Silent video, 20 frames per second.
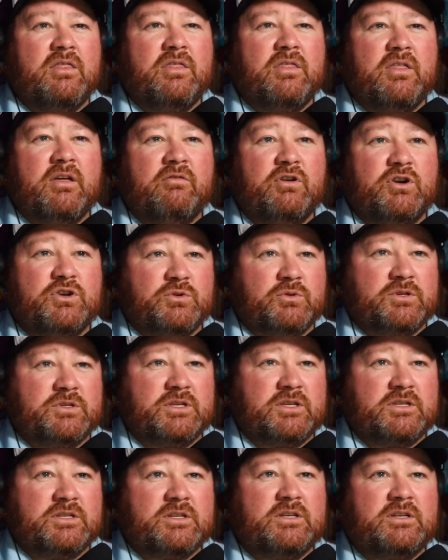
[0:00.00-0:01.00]
virtual
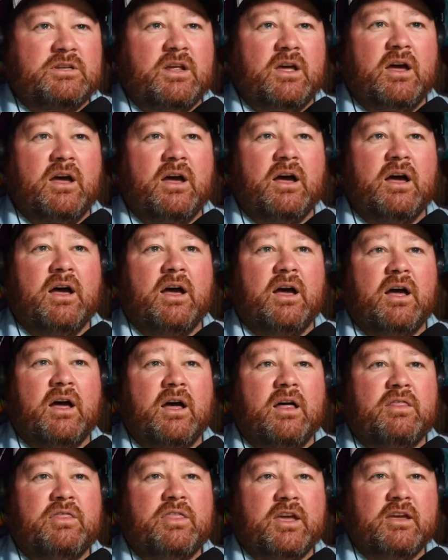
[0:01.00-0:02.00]
assistant.
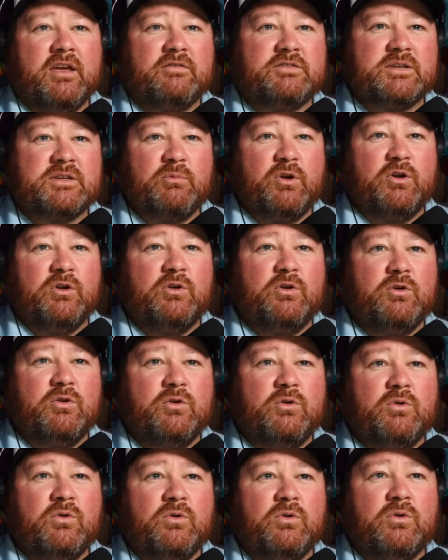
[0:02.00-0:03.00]
Think of someone
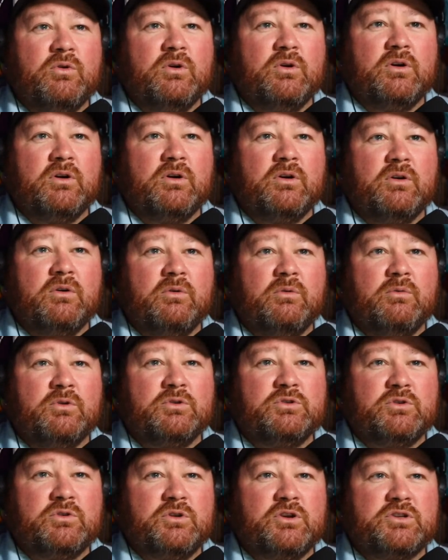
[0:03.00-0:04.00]
who will
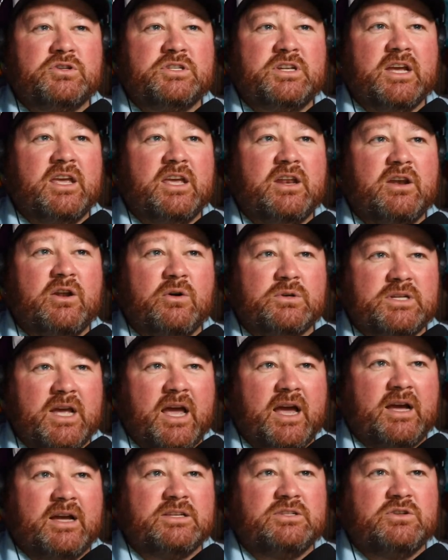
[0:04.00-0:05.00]
do your sticky note
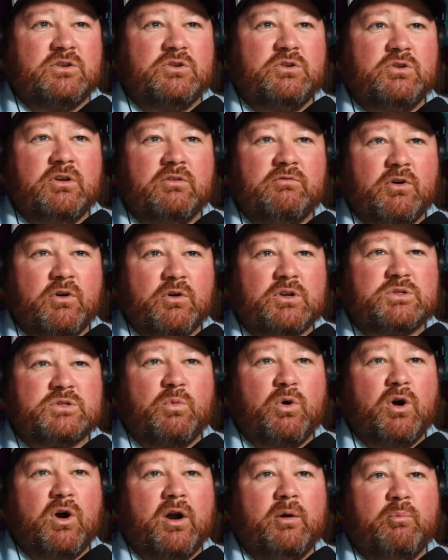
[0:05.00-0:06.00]
tasks so you can focus
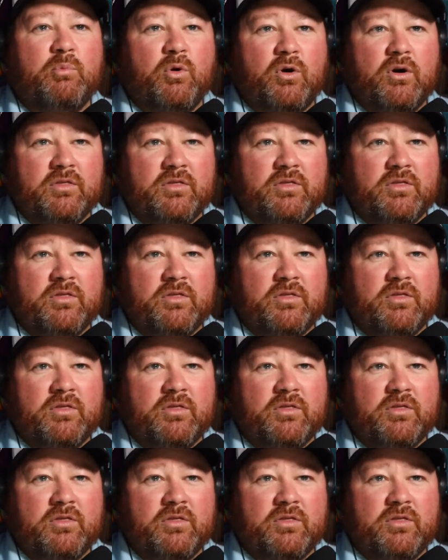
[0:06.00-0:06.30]
more on important